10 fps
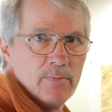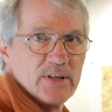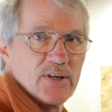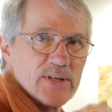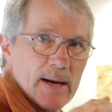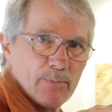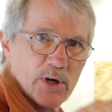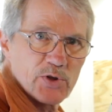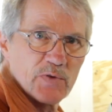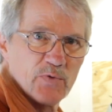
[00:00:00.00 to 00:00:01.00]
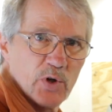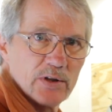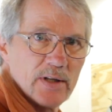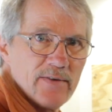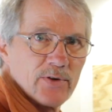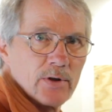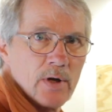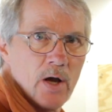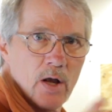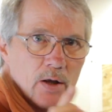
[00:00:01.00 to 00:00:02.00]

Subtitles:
because that presser foot lever